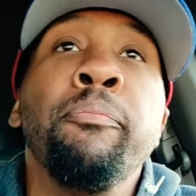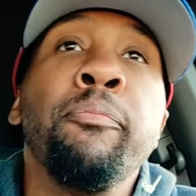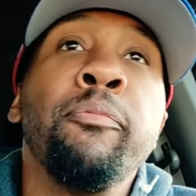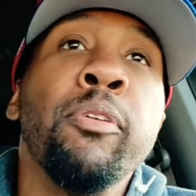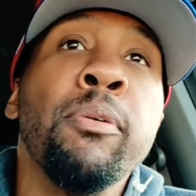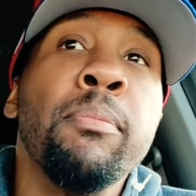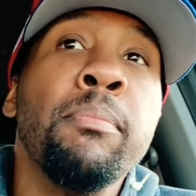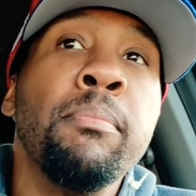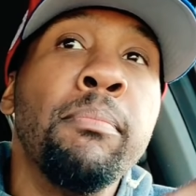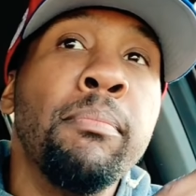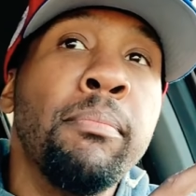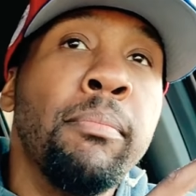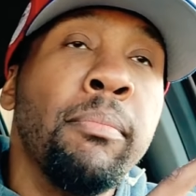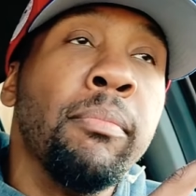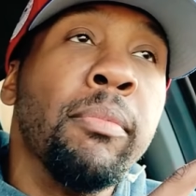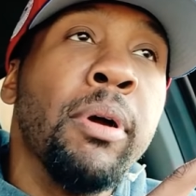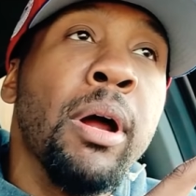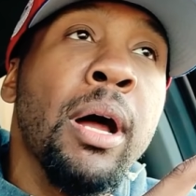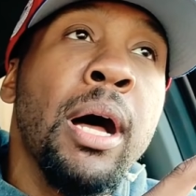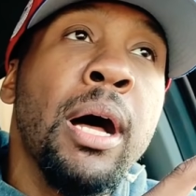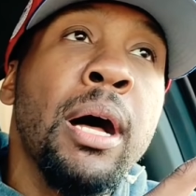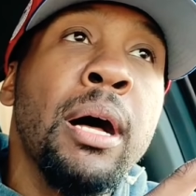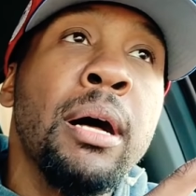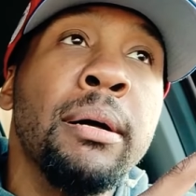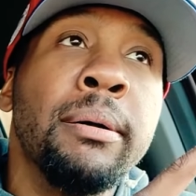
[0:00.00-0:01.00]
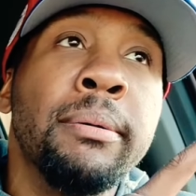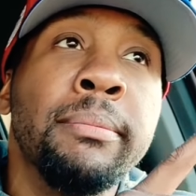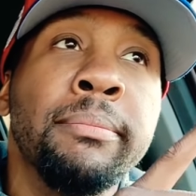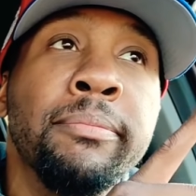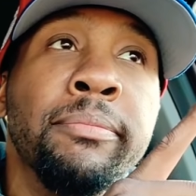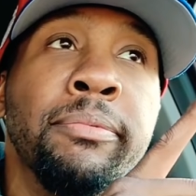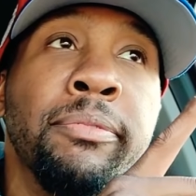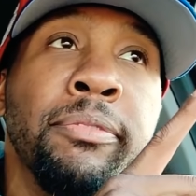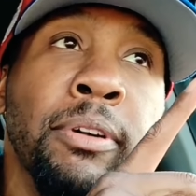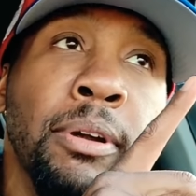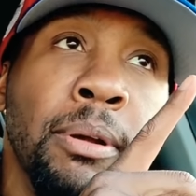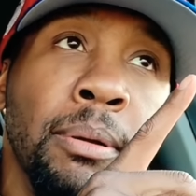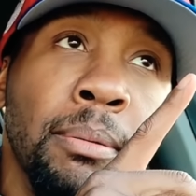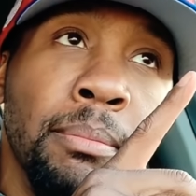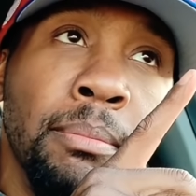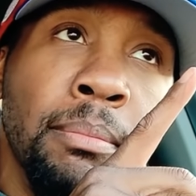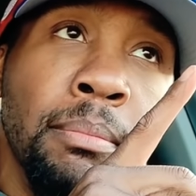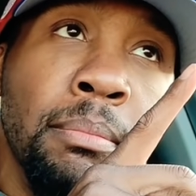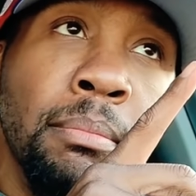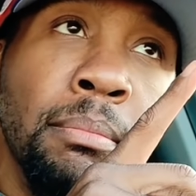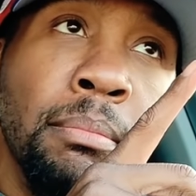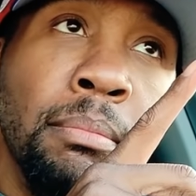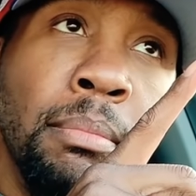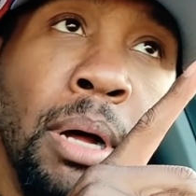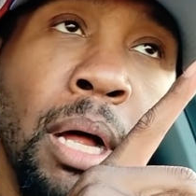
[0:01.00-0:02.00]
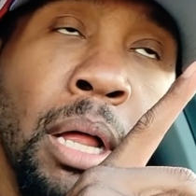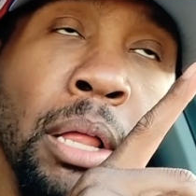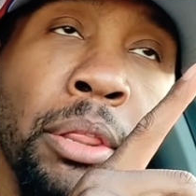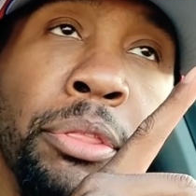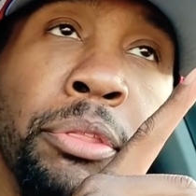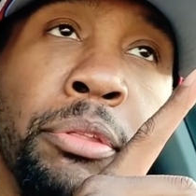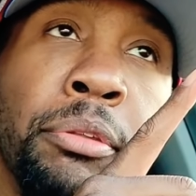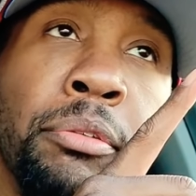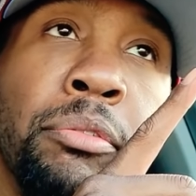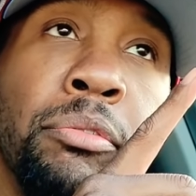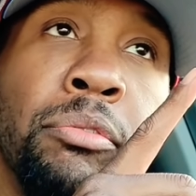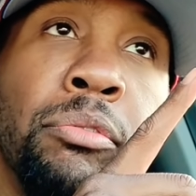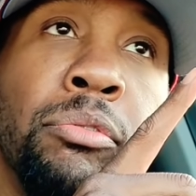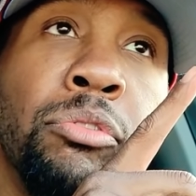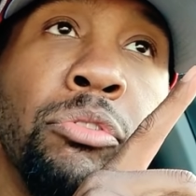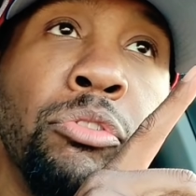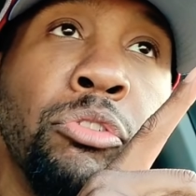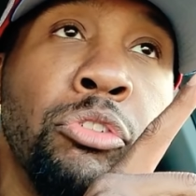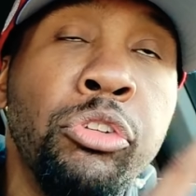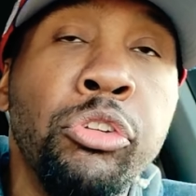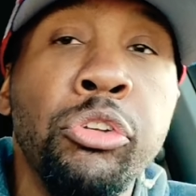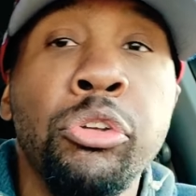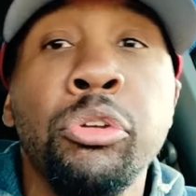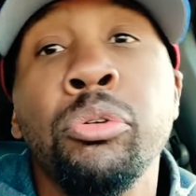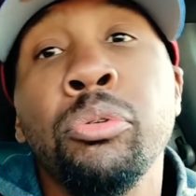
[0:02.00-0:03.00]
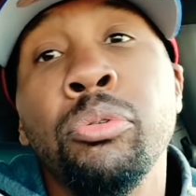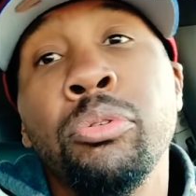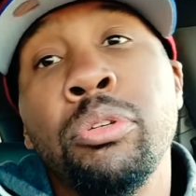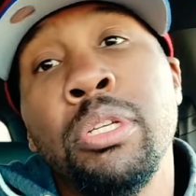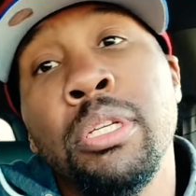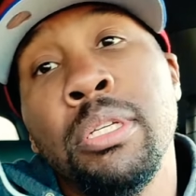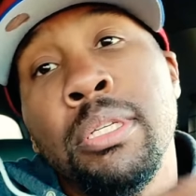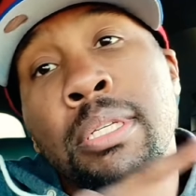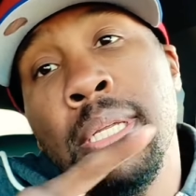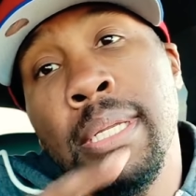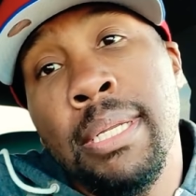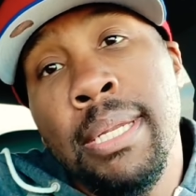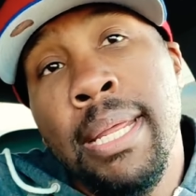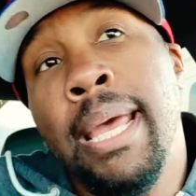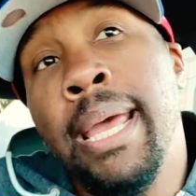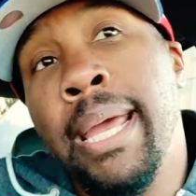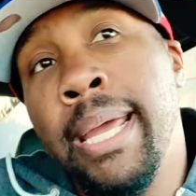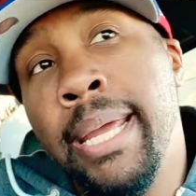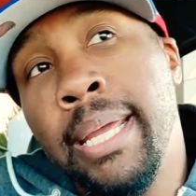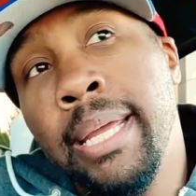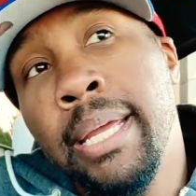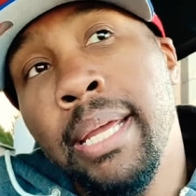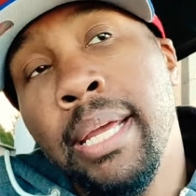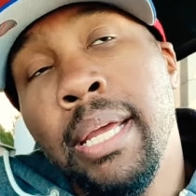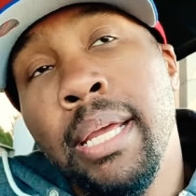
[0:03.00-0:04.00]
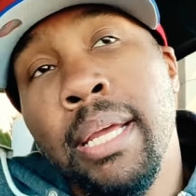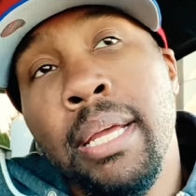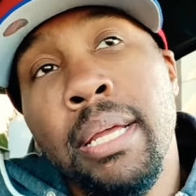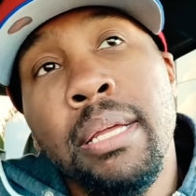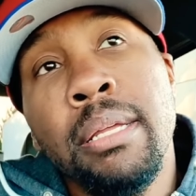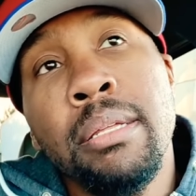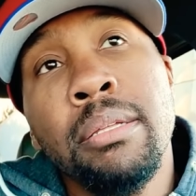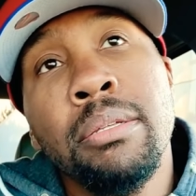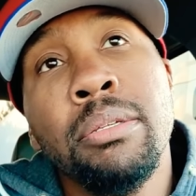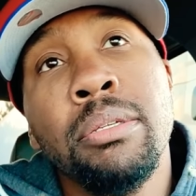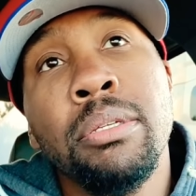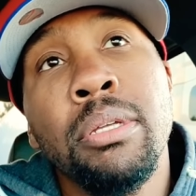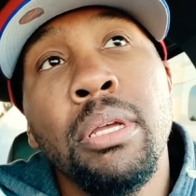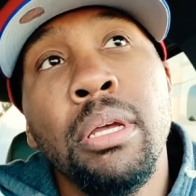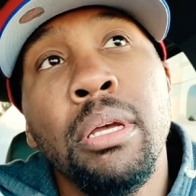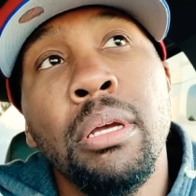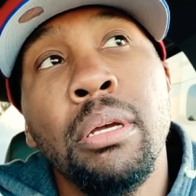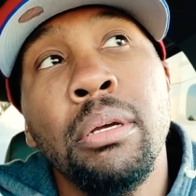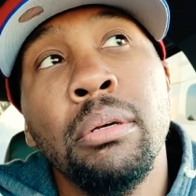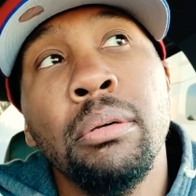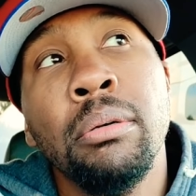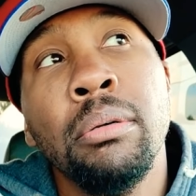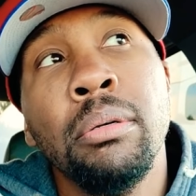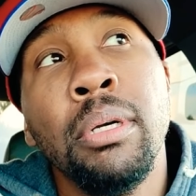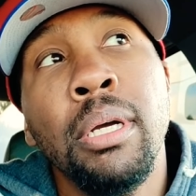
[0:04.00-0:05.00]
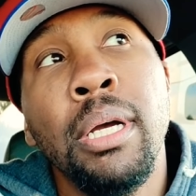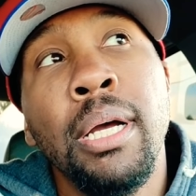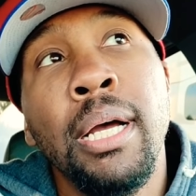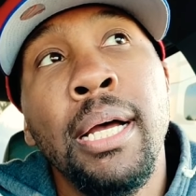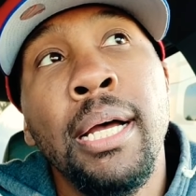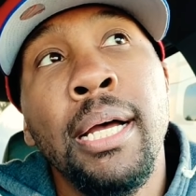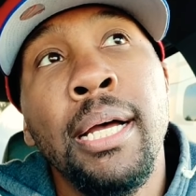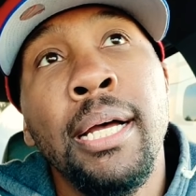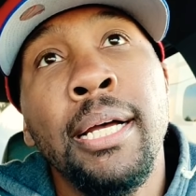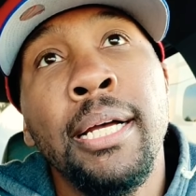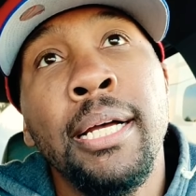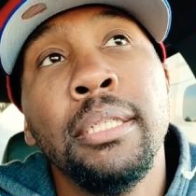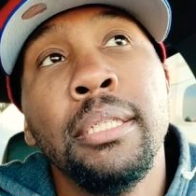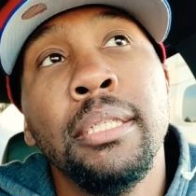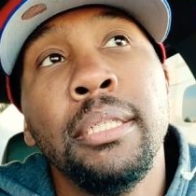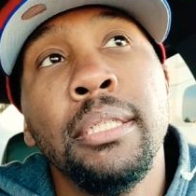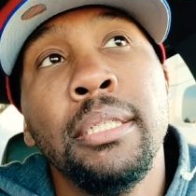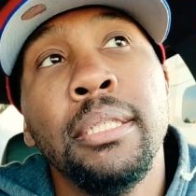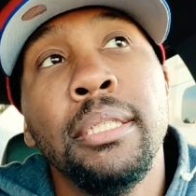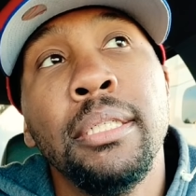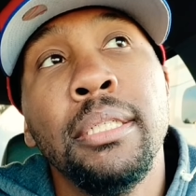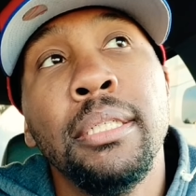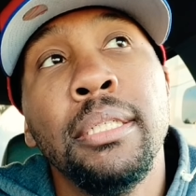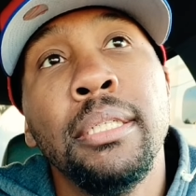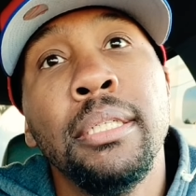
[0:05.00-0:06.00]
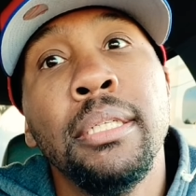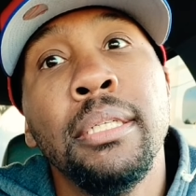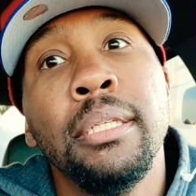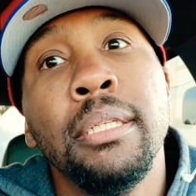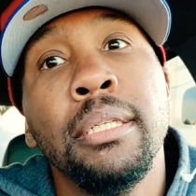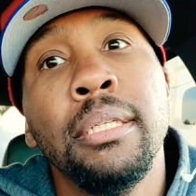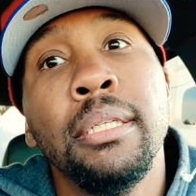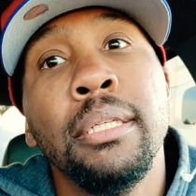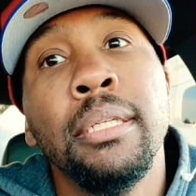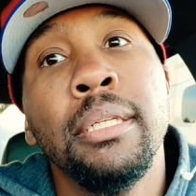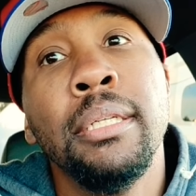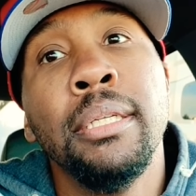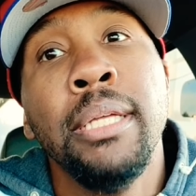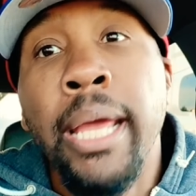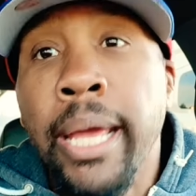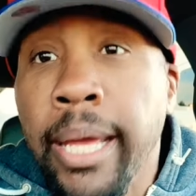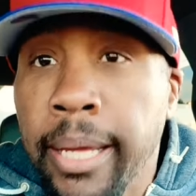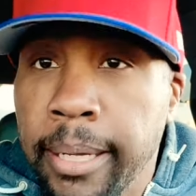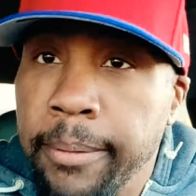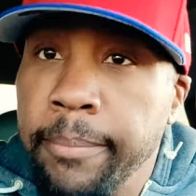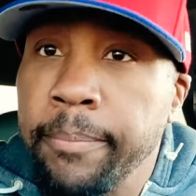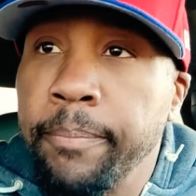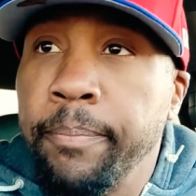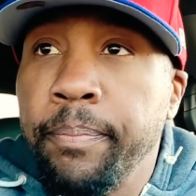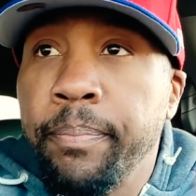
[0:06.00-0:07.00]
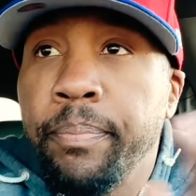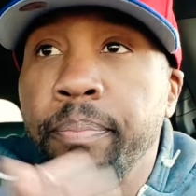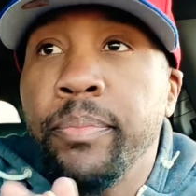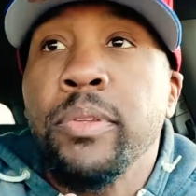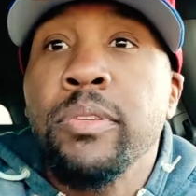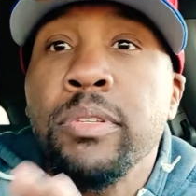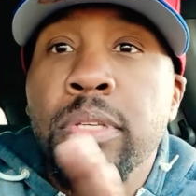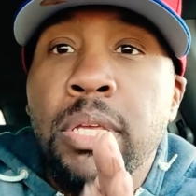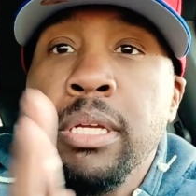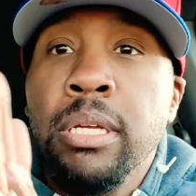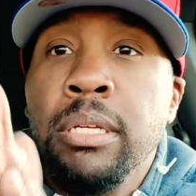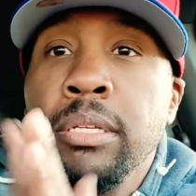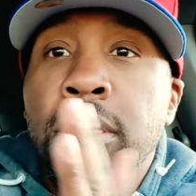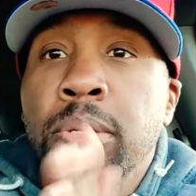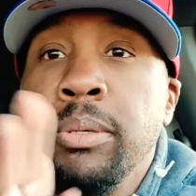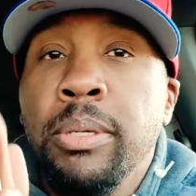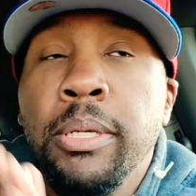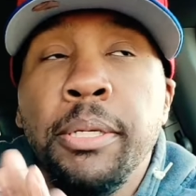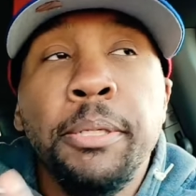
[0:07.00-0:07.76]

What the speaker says: from month 2 to today. So yeah, let's get into